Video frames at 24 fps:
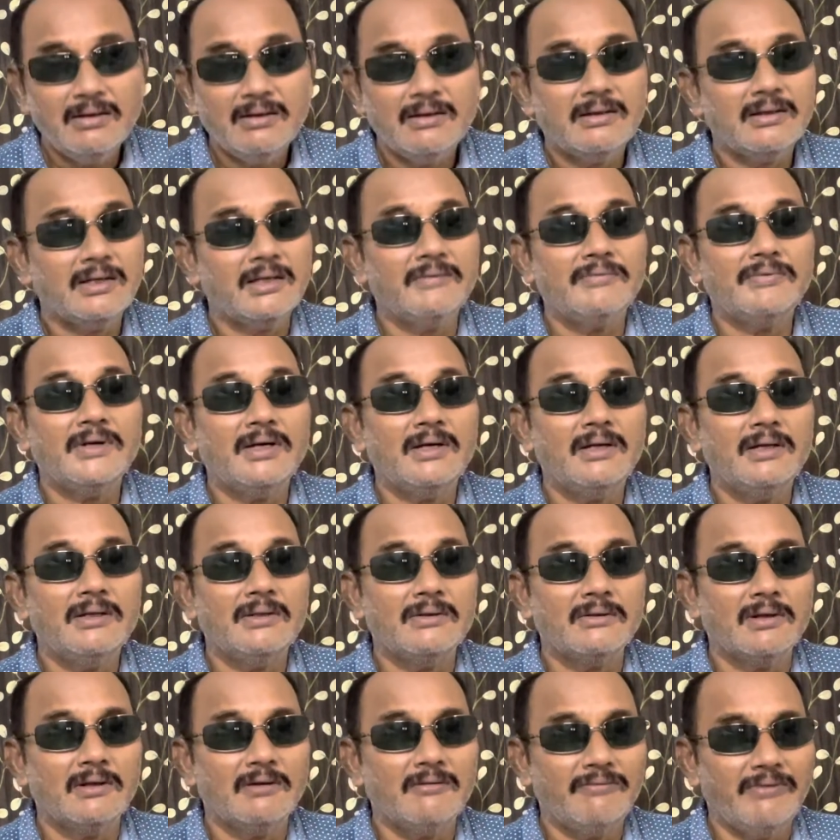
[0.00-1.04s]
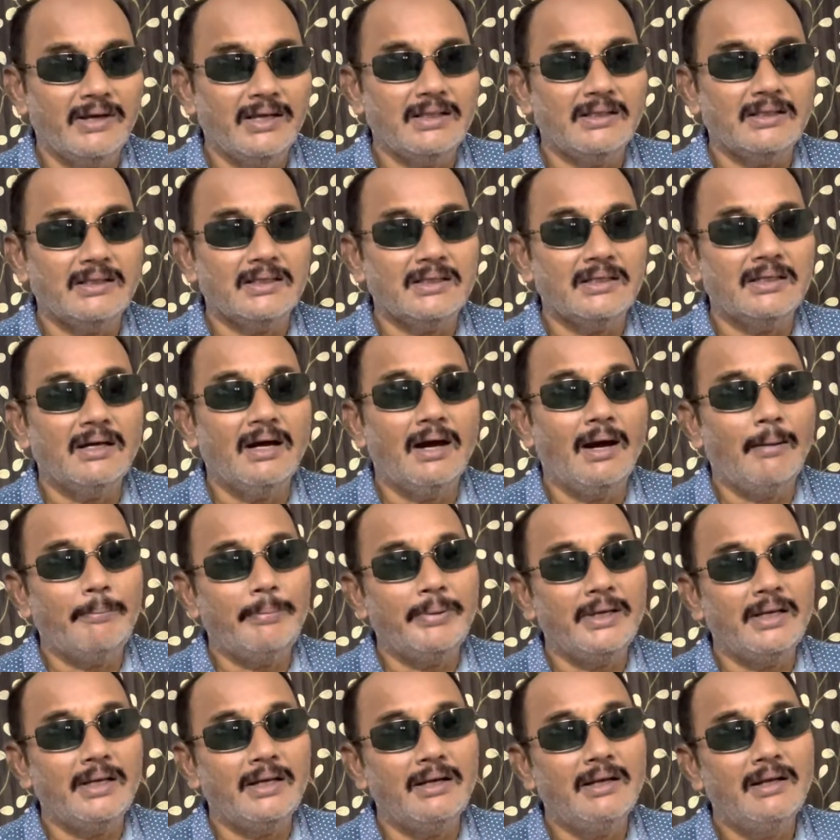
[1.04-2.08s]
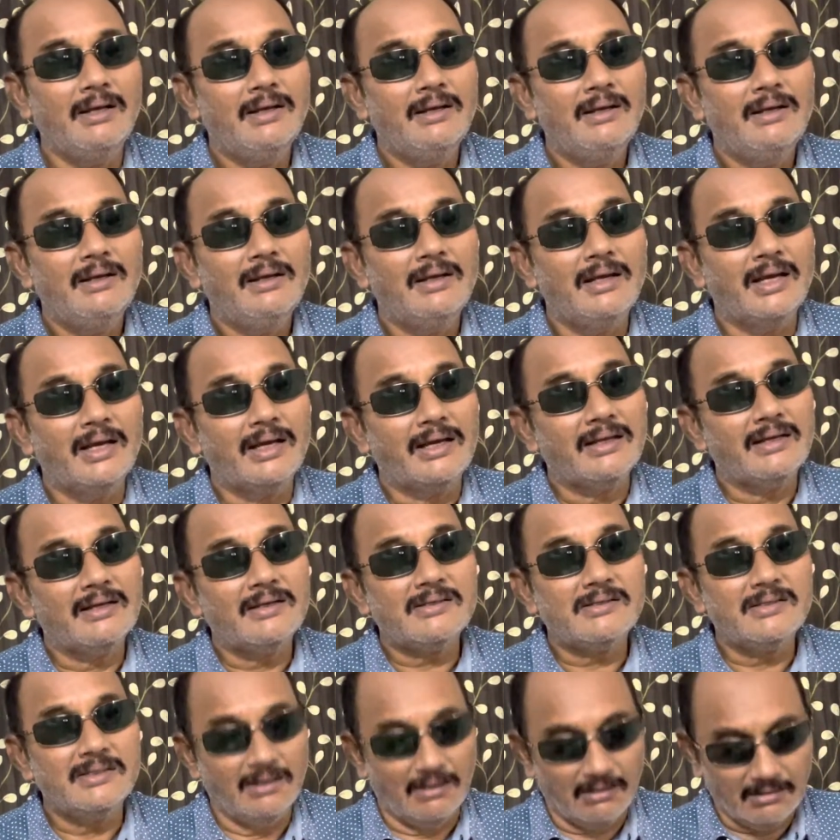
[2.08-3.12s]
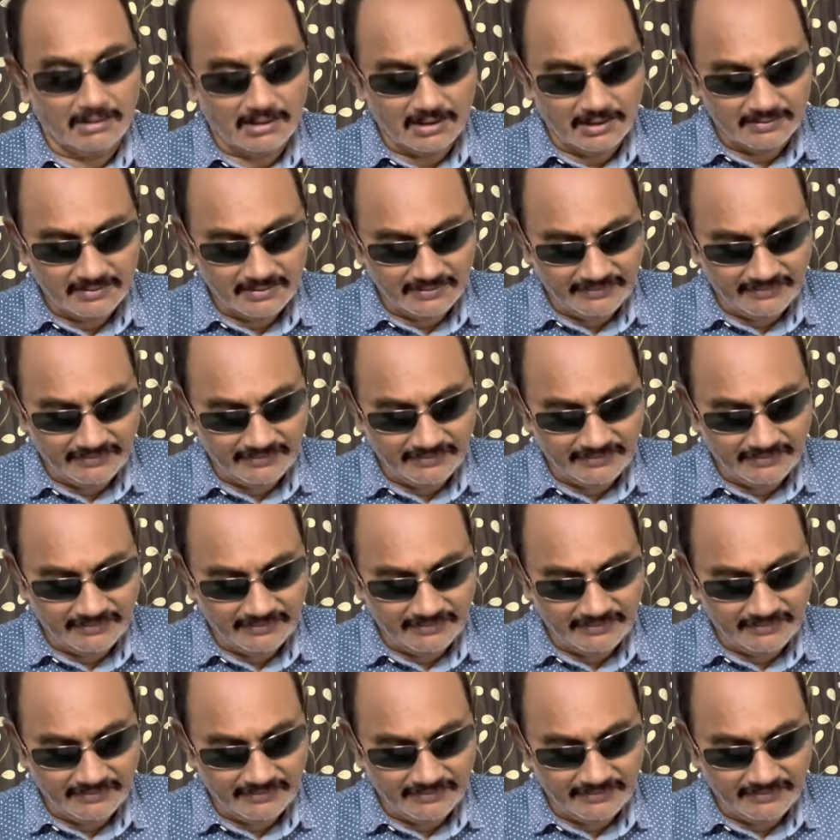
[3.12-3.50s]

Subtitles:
definitely you can file the appeal against the order of the